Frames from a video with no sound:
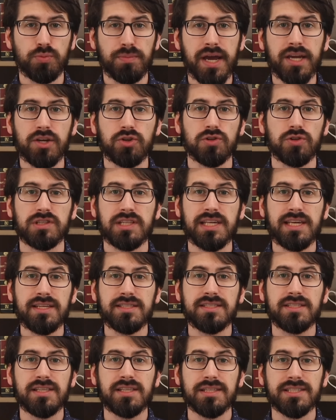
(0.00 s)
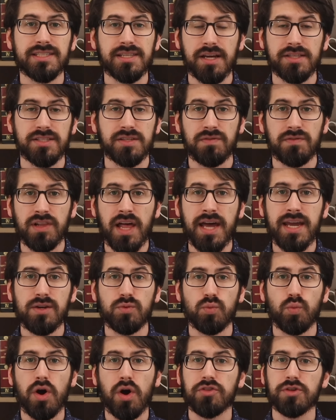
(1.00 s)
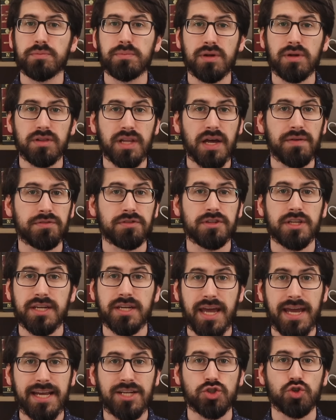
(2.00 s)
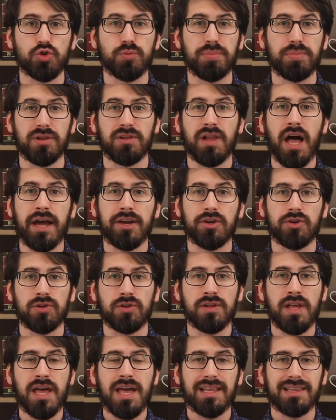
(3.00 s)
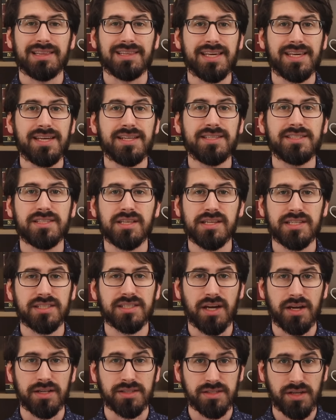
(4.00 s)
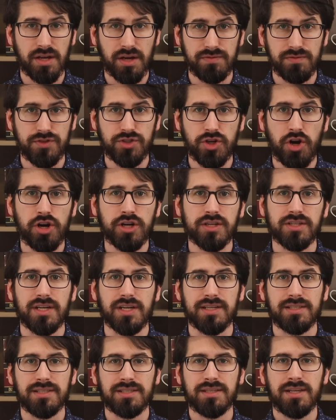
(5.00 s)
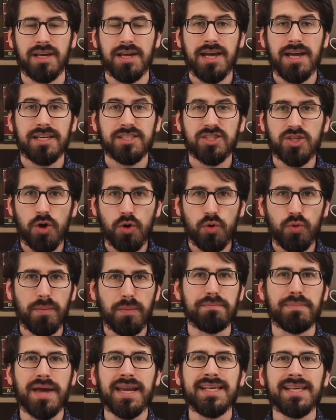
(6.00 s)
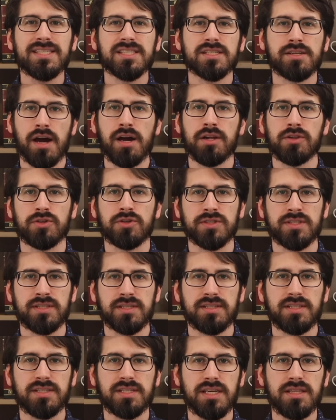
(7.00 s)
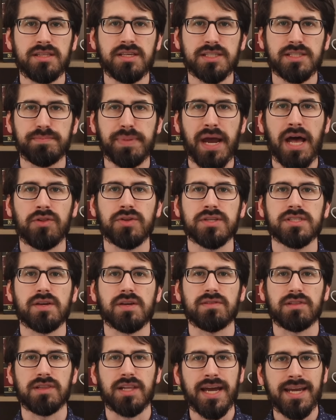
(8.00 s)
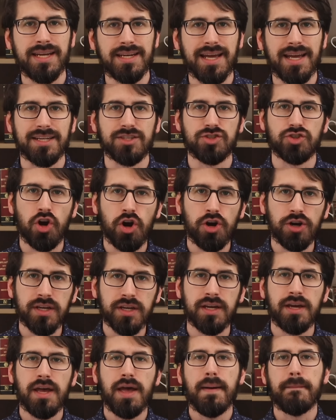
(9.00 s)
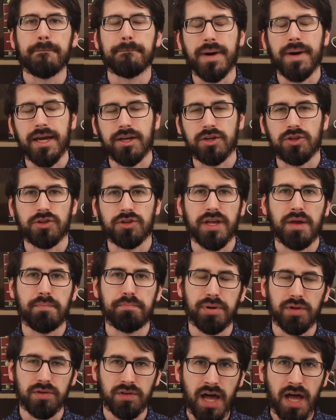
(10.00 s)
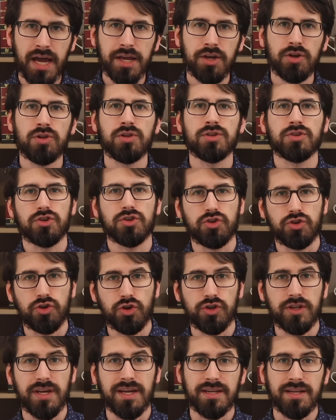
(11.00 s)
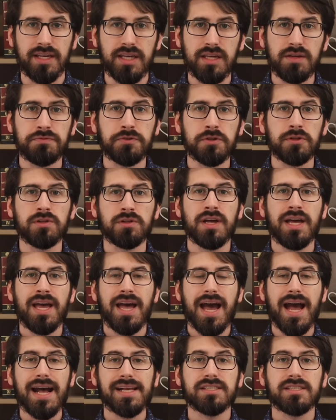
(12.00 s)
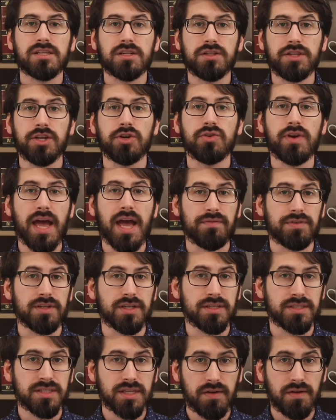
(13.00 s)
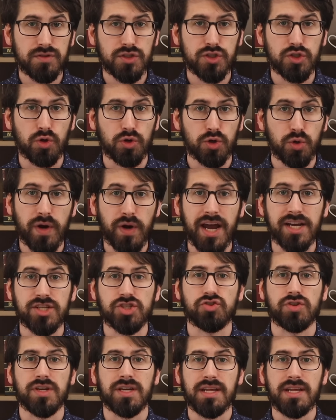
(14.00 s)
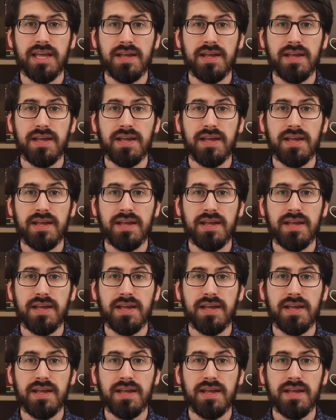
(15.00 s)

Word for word: Michael leads the Sons of Light, while the malevolent angel Belial leads the Sons of Darkness. So many scholars see this balance of light and dark Michael and Belial, good and evil, as clear evidence of Zoroastrian